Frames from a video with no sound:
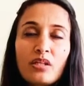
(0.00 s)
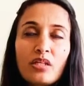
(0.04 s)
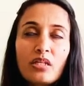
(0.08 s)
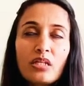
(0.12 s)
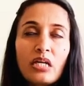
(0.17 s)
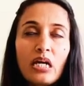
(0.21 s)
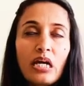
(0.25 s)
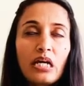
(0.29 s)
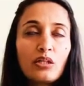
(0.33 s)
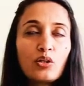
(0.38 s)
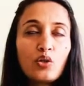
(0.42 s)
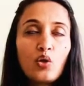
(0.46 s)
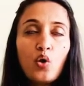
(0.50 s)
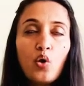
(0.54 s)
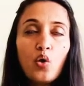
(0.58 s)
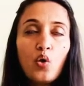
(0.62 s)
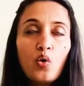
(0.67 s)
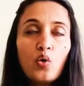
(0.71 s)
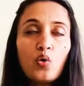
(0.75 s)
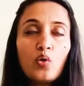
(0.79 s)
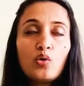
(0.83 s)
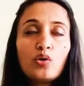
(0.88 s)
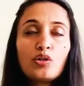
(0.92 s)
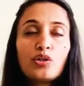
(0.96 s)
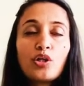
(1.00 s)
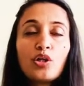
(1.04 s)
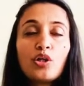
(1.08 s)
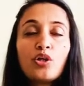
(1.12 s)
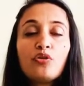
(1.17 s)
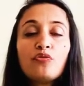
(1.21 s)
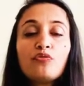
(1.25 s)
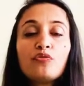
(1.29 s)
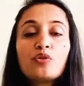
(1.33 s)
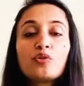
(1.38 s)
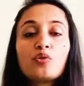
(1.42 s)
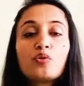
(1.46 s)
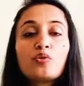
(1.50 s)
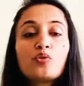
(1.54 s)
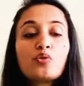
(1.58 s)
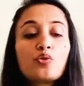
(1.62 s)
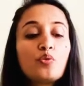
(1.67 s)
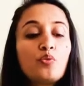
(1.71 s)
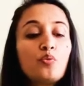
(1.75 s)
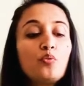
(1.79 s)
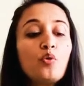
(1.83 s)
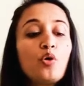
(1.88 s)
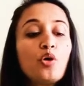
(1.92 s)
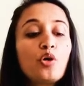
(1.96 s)
and hold. For those who
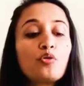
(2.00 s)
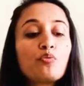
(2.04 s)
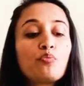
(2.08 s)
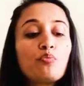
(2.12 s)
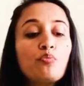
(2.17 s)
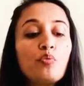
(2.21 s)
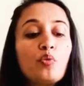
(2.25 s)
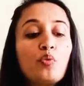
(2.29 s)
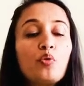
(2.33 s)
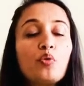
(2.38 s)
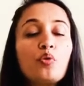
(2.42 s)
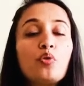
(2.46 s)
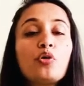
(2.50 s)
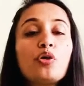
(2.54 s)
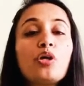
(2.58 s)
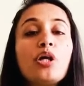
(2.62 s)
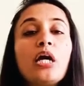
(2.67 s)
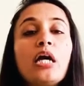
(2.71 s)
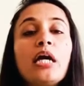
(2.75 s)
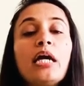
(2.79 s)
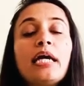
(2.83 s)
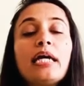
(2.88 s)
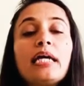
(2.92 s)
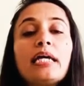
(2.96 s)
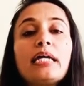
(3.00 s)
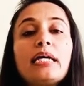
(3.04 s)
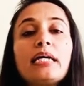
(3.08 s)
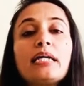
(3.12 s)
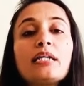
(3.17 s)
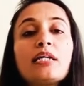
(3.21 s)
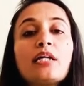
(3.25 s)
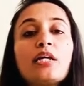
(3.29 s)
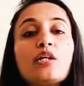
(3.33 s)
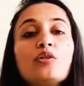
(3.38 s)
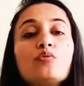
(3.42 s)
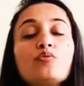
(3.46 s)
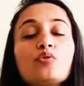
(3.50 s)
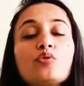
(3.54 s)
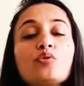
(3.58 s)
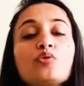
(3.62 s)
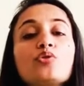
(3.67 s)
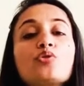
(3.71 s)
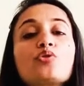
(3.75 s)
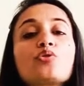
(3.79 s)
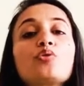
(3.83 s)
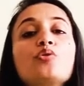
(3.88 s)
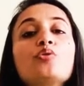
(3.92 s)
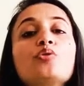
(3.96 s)
want more, inhale, roll the
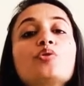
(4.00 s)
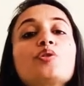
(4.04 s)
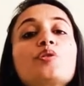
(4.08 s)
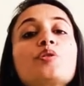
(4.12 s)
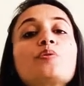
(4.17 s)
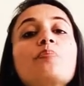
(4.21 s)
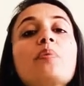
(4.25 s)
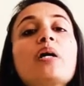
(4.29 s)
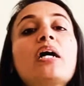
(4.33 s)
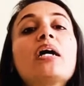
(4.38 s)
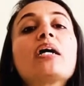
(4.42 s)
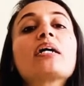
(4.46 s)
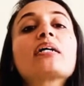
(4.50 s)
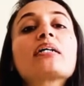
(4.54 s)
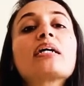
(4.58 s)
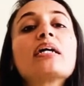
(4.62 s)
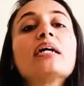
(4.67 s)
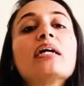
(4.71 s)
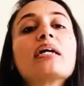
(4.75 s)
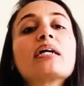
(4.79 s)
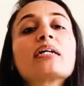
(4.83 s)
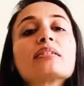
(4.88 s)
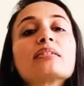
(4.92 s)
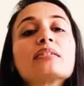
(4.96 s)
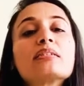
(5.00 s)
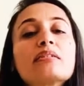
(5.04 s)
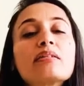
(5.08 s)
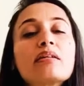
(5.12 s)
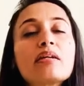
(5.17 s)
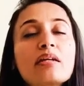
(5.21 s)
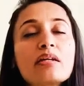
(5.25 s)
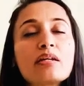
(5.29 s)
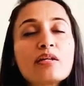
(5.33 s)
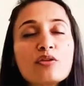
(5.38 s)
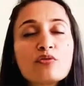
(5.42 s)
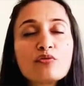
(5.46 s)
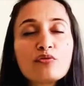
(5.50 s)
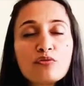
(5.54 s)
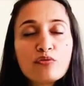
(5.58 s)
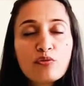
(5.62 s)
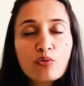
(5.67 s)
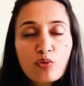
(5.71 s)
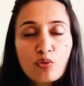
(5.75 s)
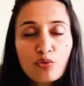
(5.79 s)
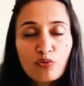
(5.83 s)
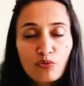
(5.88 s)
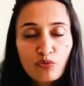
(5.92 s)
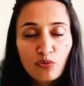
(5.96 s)
shoulders back. Exhale,
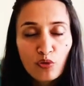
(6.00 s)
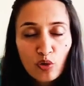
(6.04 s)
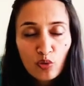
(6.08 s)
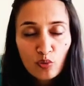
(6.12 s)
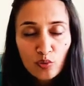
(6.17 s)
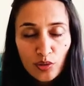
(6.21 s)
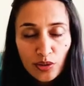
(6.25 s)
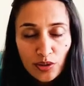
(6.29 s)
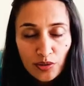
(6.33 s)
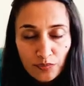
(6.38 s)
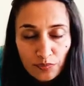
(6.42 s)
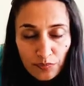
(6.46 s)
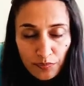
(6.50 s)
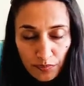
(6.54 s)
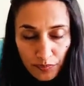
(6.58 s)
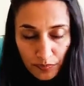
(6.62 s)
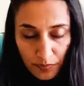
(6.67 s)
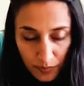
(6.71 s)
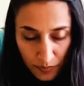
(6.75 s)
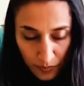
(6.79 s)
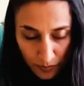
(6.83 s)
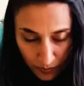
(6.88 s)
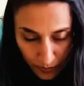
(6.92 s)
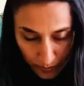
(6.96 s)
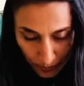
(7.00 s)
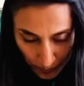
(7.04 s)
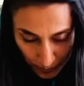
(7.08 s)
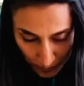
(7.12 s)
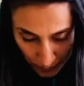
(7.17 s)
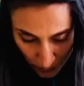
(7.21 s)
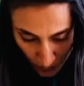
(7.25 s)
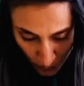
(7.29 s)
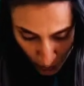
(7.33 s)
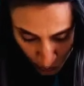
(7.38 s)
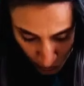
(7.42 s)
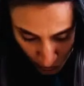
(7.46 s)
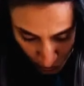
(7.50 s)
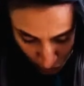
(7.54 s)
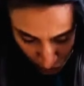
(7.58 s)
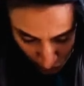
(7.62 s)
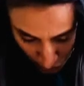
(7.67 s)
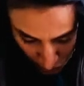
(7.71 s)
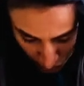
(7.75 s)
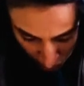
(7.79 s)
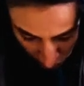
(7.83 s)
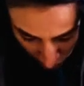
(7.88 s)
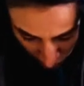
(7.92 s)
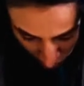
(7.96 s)
fold forward. You can reach the
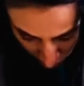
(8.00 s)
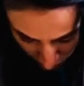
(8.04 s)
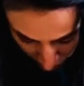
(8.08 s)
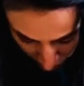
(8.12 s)
arms